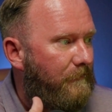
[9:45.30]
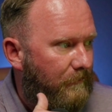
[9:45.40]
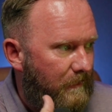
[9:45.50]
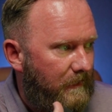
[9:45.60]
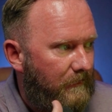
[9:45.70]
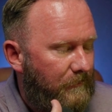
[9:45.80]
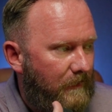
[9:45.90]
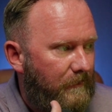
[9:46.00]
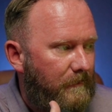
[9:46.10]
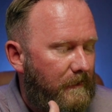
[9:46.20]
if you
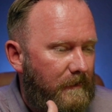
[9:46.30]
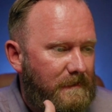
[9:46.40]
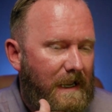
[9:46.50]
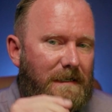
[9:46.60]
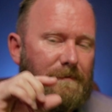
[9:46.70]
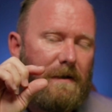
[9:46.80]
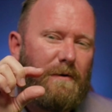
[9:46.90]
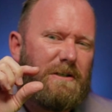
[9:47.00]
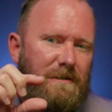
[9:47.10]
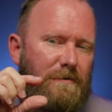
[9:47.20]
have a tax
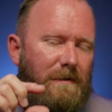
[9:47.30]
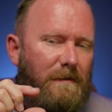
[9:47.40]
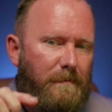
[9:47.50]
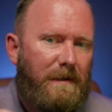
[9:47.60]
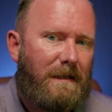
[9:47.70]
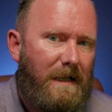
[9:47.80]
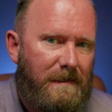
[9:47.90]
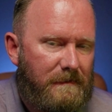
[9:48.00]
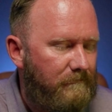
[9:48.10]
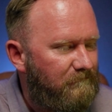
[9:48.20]
valuation, is usually a little bit
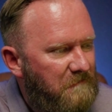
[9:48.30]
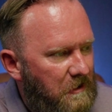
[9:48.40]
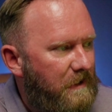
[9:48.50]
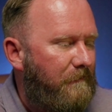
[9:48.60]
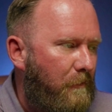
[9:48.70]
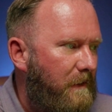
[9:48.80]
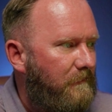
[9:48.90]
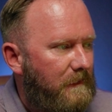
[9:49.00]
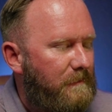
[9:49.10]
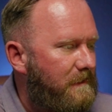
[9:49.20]
less, 30, 40,
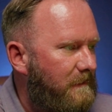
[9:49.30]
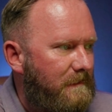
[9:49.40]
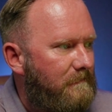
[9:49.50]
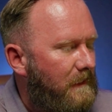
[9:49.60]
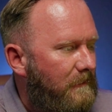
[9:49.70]
50%.